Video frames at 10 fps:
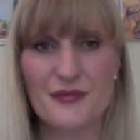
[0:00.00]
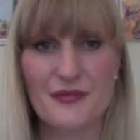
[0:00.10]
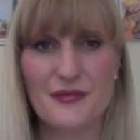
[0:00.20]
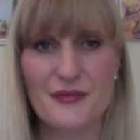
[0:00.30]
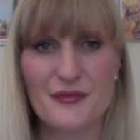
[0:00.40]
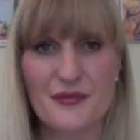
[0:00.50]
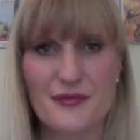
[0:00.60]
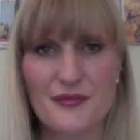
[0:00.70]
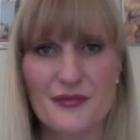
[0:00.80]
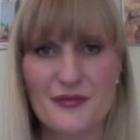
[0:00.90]

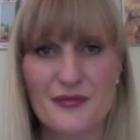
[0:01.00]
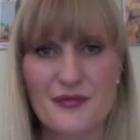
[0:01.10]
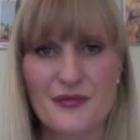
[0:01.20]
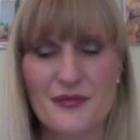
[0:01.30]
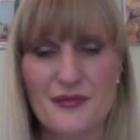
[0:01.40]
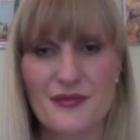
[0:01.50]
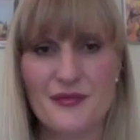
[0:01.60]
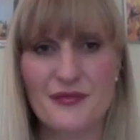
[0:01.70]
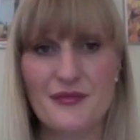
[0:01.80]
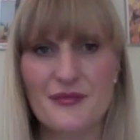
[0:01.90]

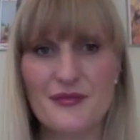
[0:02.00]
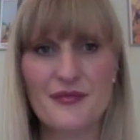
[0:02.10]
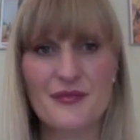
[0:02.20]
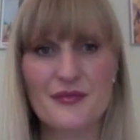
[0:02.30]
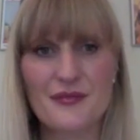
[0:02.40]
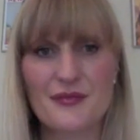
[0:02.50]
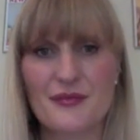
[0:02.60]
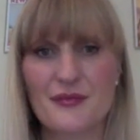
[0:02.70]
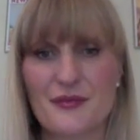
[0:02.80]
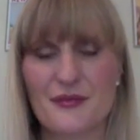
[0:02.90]

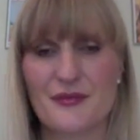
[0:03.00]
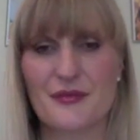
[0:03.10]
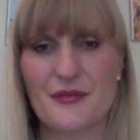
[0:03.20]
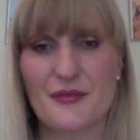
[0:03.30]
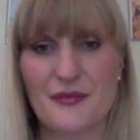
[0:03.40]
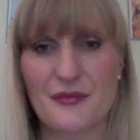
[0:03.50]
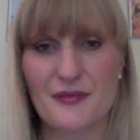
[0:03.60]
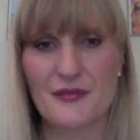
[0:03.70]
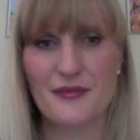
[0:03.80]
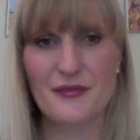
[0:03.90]

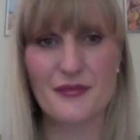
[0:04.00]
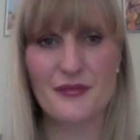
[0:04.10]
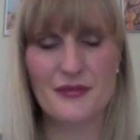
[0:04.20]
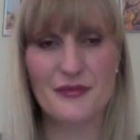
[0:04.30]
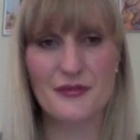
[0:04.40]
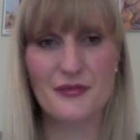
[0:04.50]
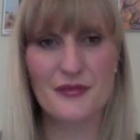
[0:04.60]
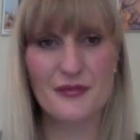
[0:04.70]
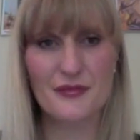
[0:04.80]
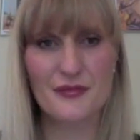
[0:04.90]

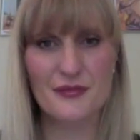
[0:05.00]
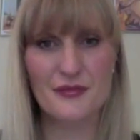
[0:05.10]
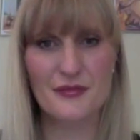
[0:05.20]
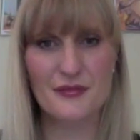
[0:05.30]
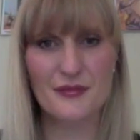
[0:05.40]
(silent)